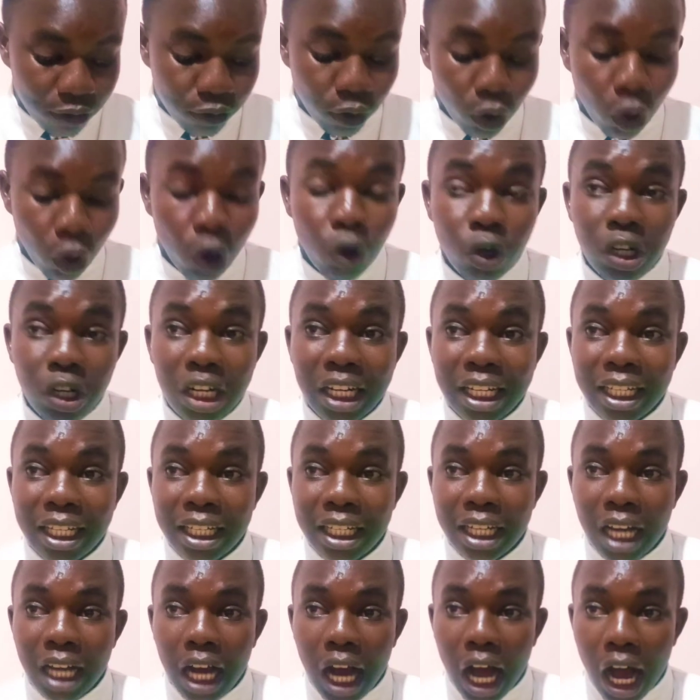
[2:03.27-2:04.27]

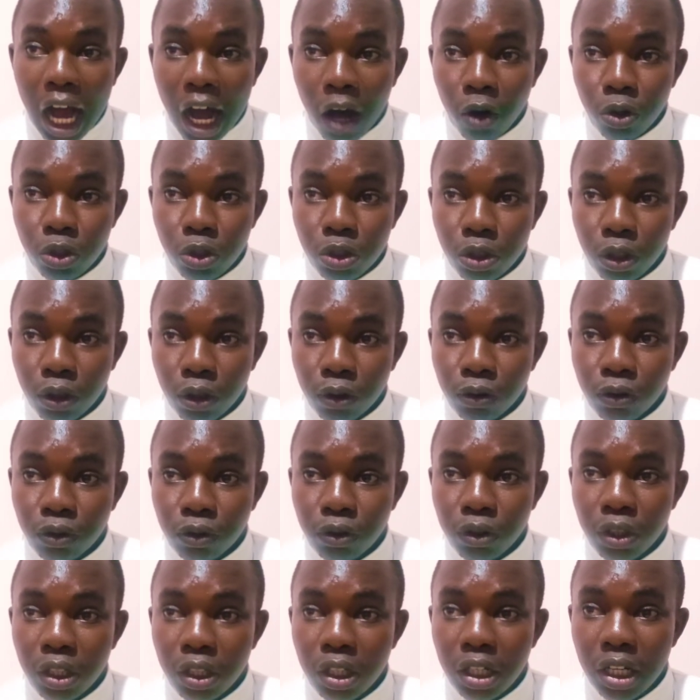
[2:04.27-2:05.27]
forlornly out of
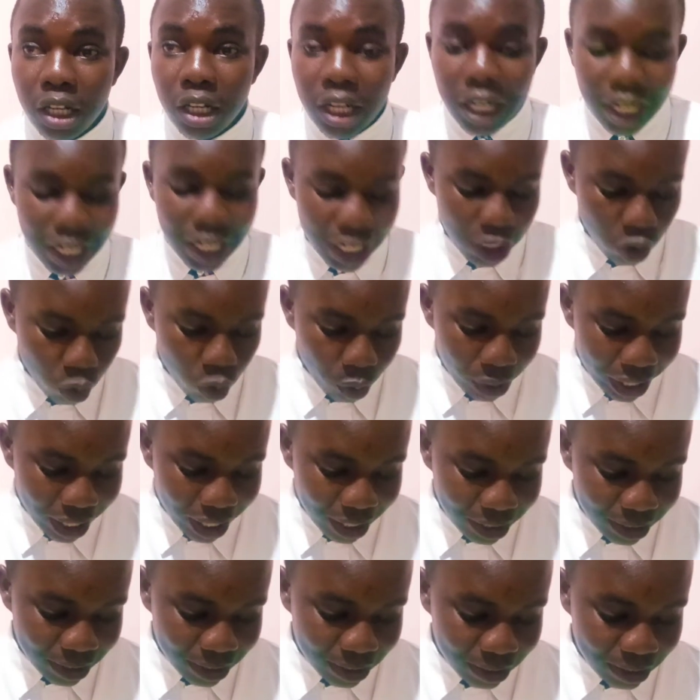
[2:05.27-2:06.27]

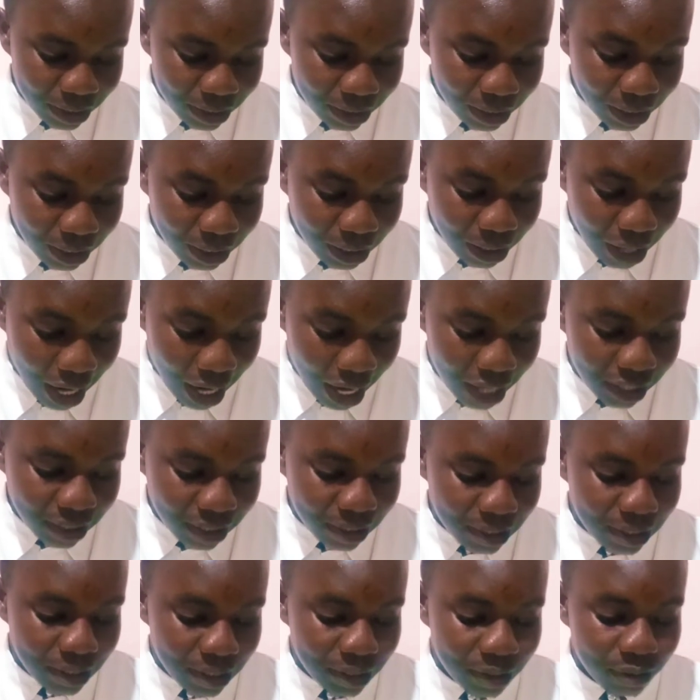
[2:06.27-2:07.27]
numerous
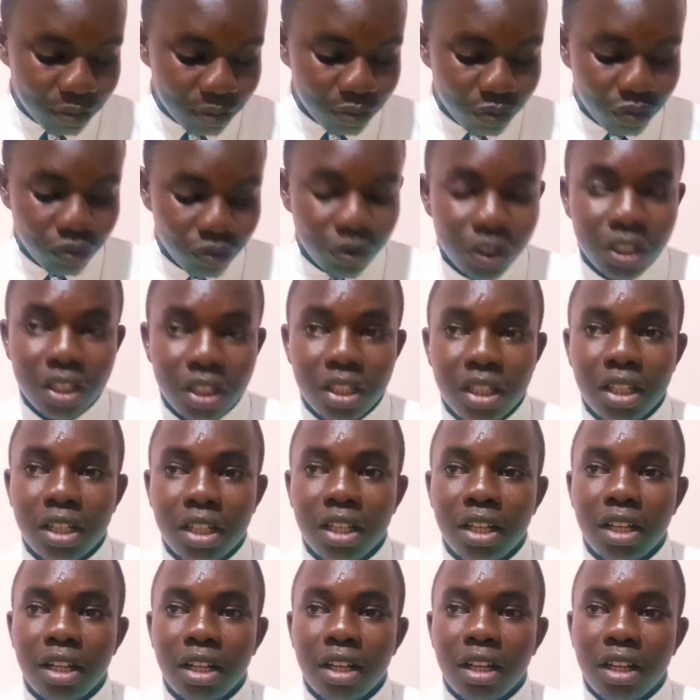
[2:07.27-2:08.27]
cracks
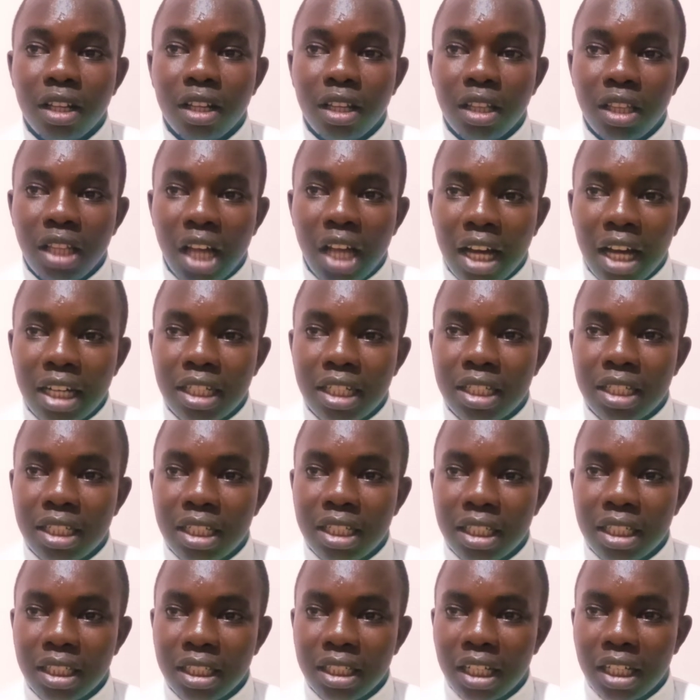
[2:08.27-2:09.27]
that
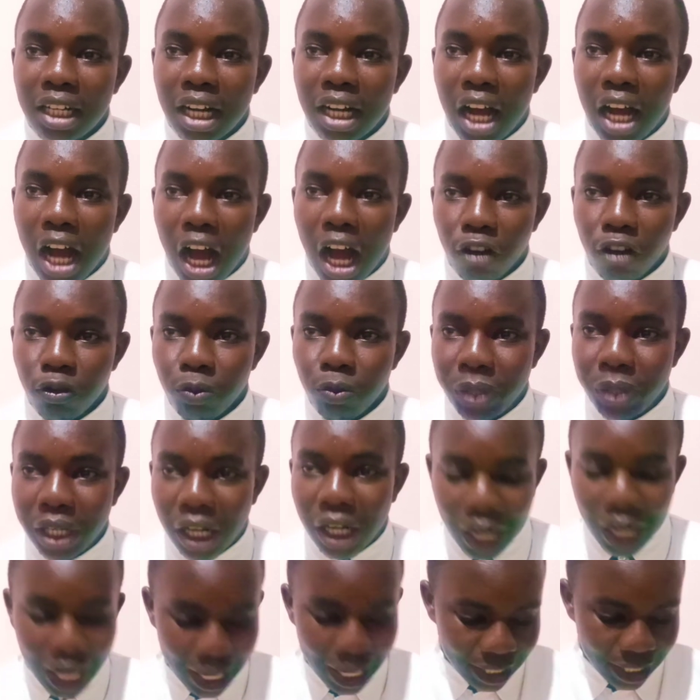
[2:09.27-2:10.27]
have been
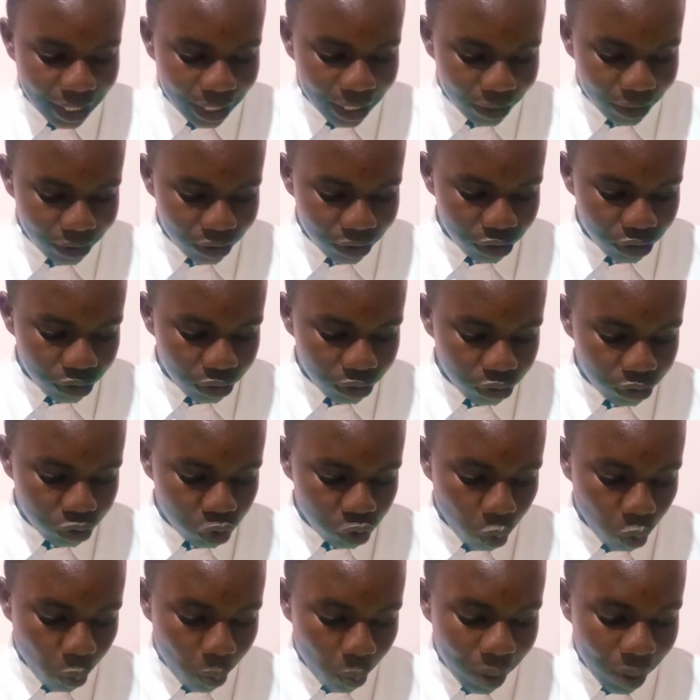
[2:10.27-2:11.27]
likened
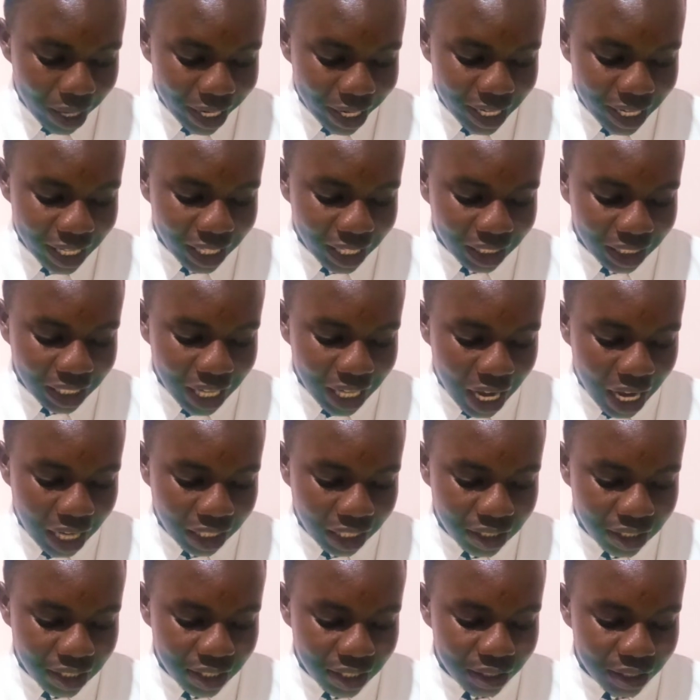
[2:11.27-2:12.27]
to pleading
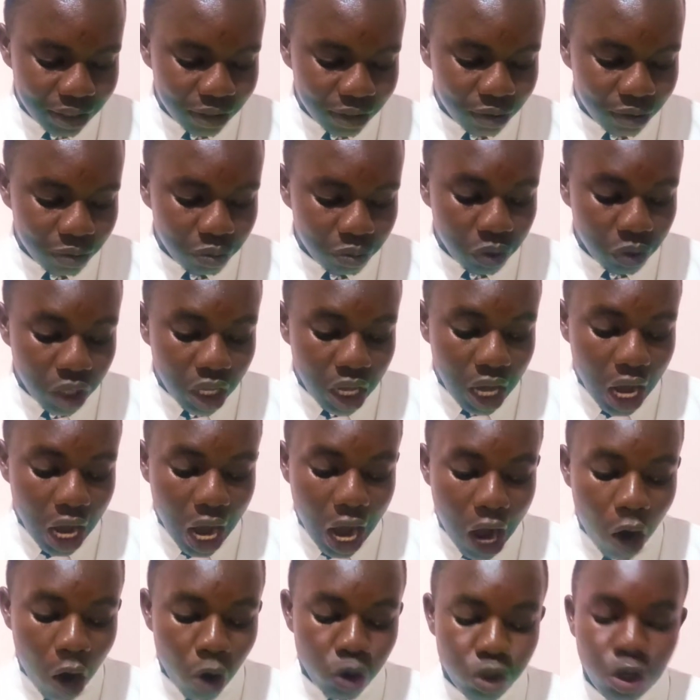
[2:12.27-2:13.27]
tongues
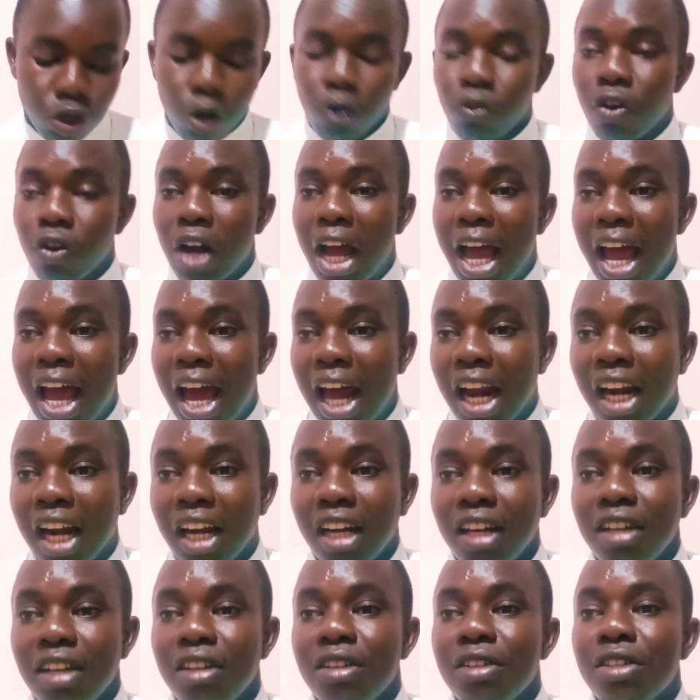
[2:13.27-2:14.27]
out of hell
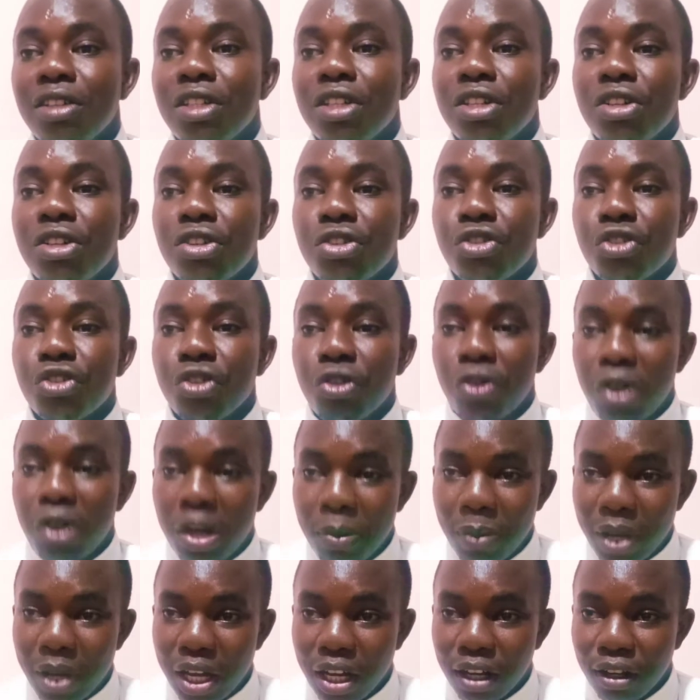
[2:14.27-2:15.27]

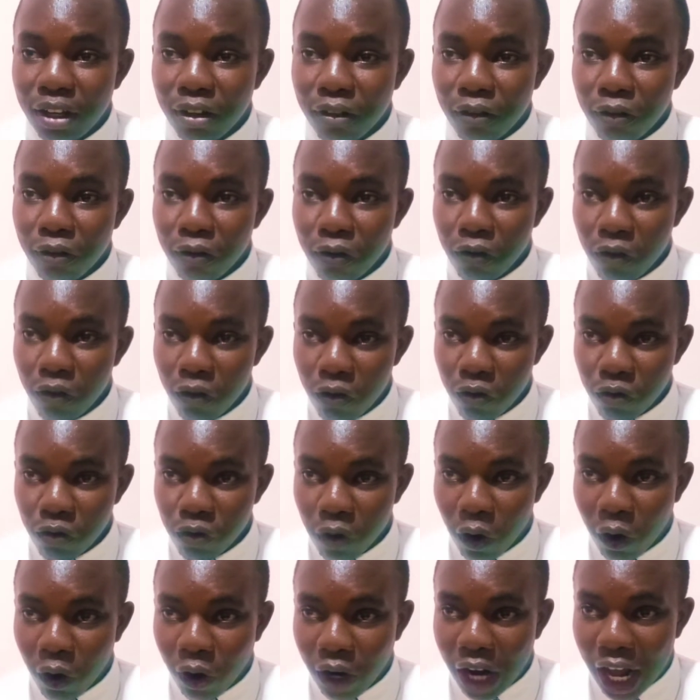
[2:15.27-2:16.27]
screaming
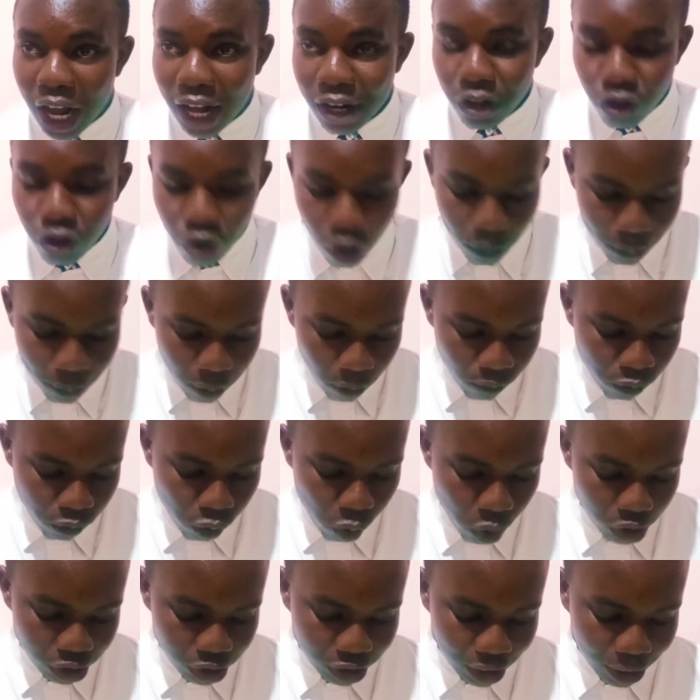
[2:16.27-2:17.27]
for a drop of
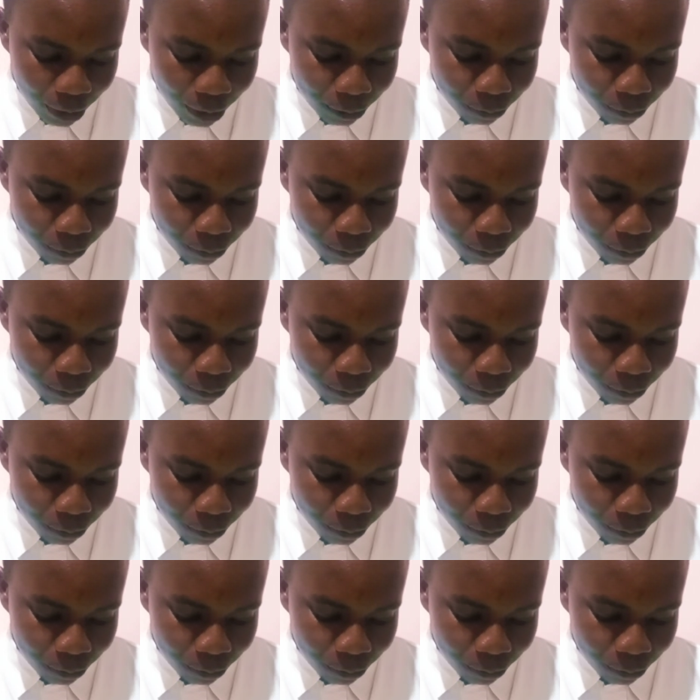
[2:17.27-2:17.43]
water.